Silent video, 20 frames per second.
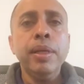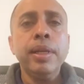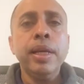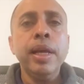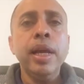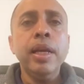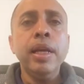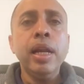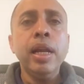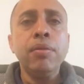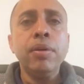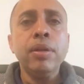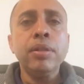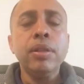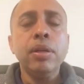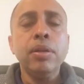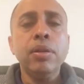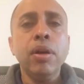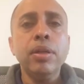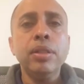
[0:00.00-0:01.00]
care networks are
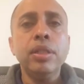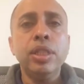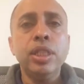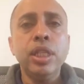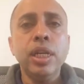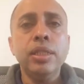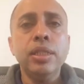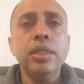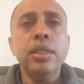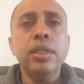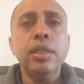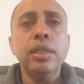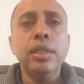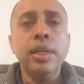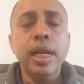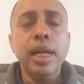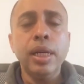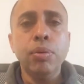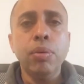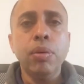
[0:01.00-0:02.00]
not just
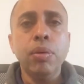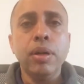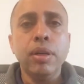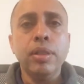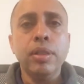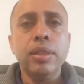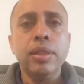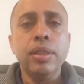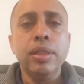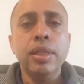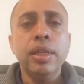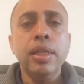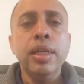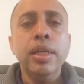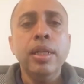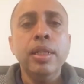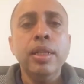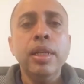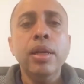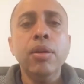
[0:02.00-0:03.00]
networks.
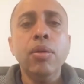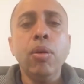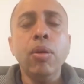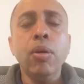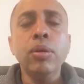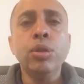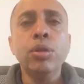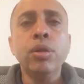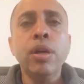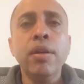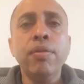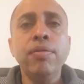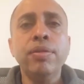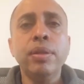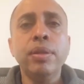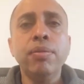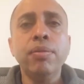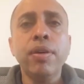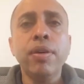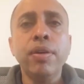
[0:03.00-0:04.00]
They also have
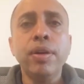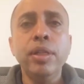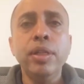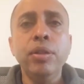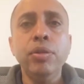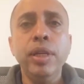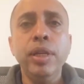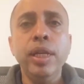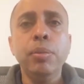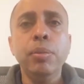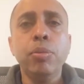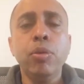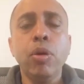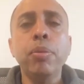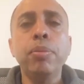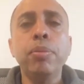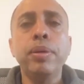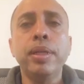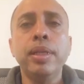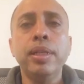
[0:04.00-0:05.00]
some very unique
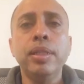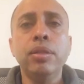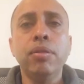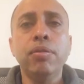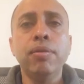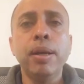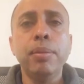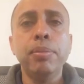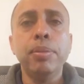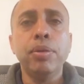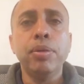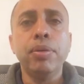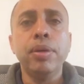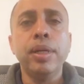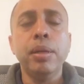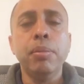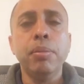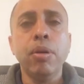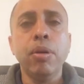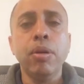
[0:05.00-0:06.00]
properties of Web3
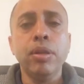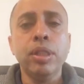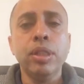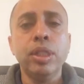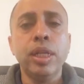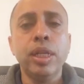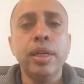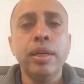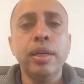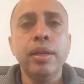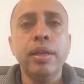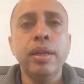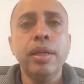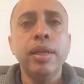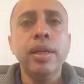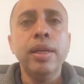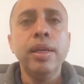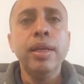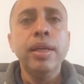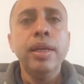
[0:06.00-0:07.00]
and blockchain.
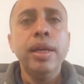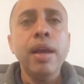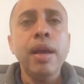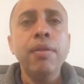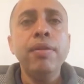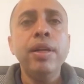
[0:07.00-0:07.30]
Every